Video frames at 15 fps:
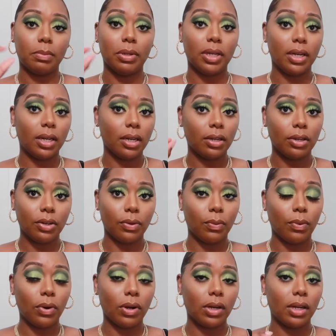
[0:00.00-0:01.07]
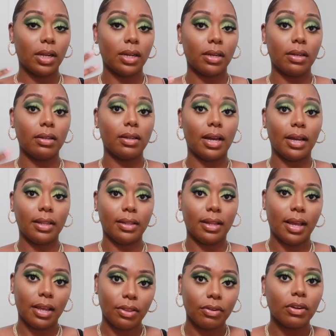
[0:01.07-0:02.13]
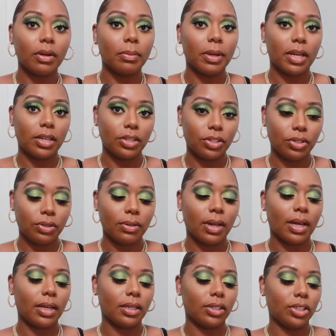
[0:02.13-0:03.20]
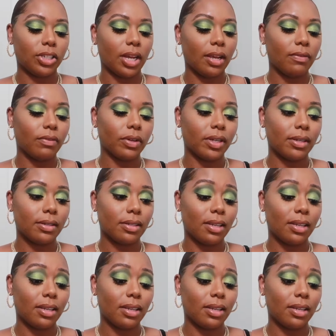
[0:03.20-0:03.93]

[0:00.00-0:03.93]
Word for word: put it under the water and it'll like lather up as you like shave on your